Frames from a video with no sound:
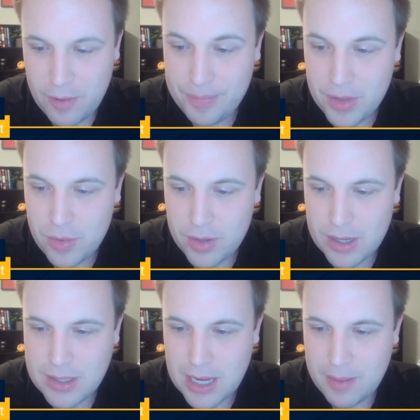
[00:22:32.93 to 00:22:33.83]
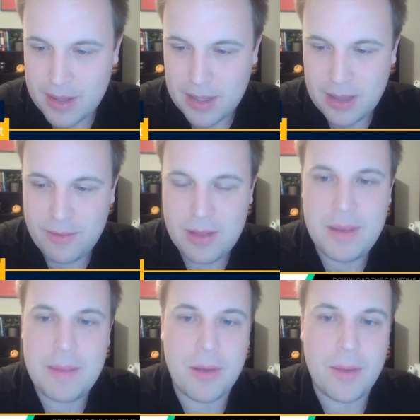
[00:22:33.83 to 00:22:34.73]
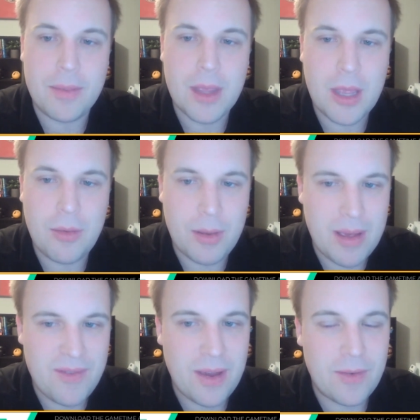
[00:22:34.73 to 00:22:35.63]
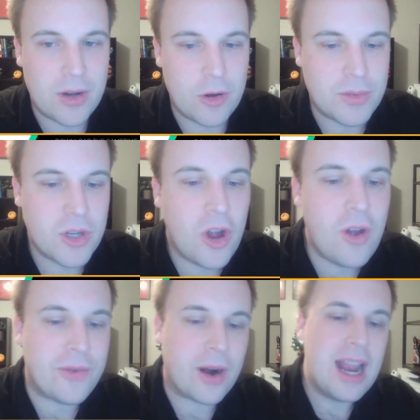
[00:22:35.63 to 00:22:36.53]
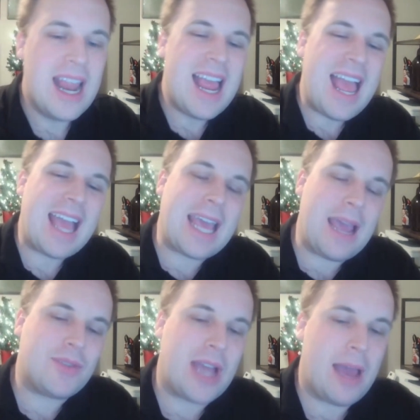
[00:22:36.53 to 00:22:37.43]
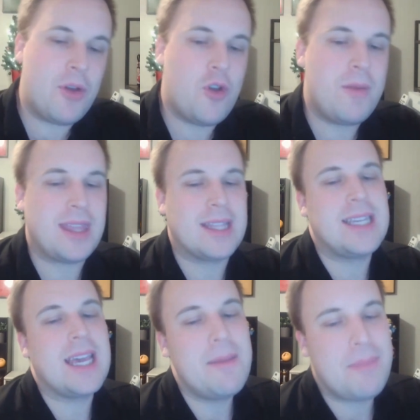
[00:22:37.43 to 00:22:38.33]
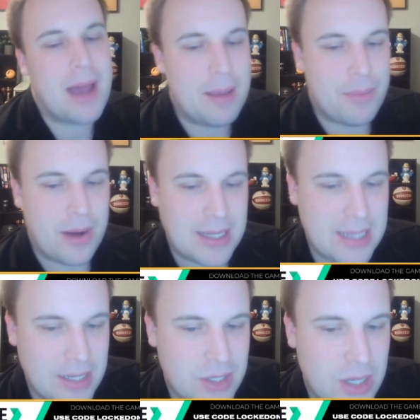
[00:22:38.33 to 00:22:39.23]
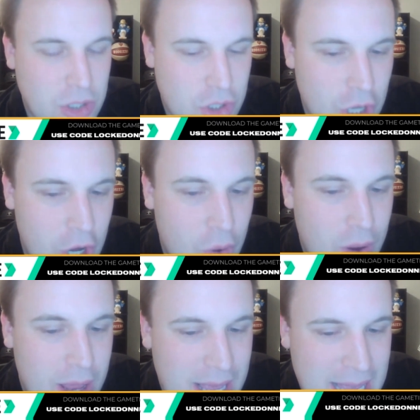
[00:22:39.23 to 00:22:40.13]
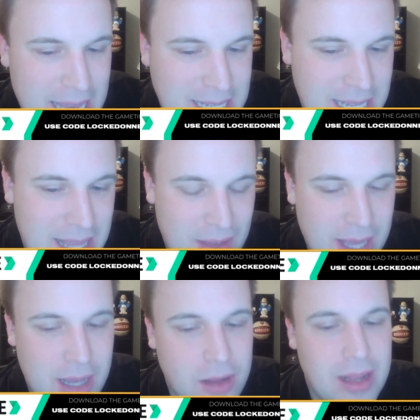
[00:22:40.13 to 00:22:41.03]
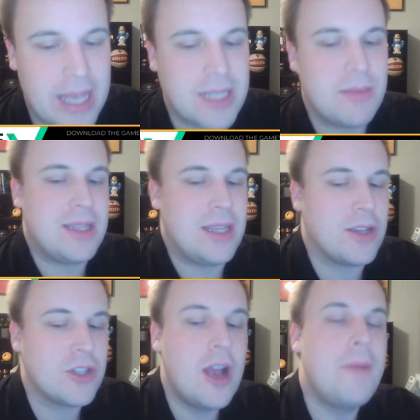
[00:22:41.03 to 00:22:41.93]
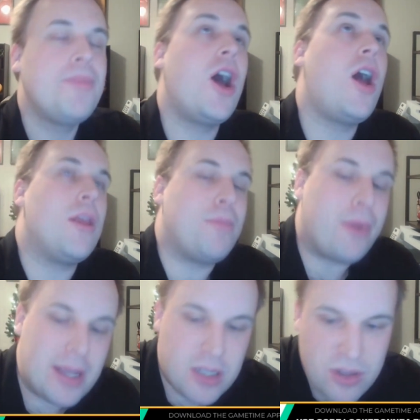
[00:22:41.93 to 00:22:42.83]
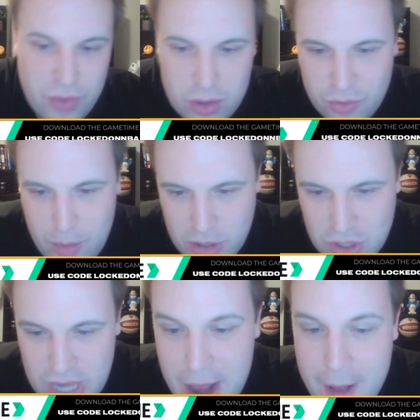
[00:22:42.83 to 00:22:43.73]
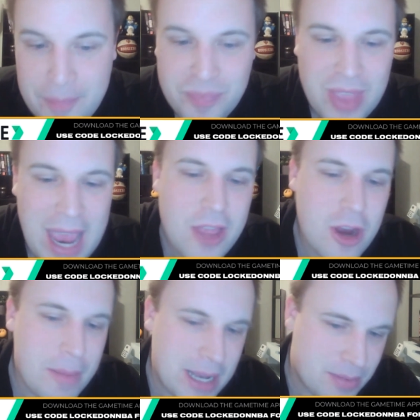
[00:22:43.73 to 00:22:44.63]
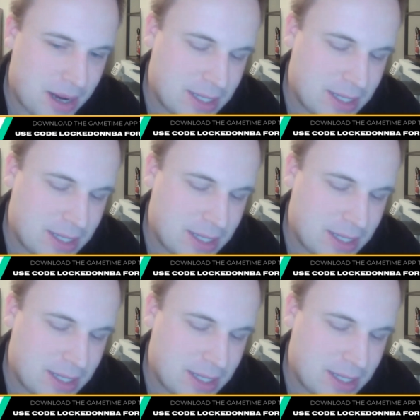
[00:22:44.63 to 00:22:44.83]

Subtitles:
I'm going to talk about the lovely people and one of my favorite groups over at Game Time, who make the ticket buying process so easy. They've got killer last-minute deals, all in prices, views from your seat, and their best price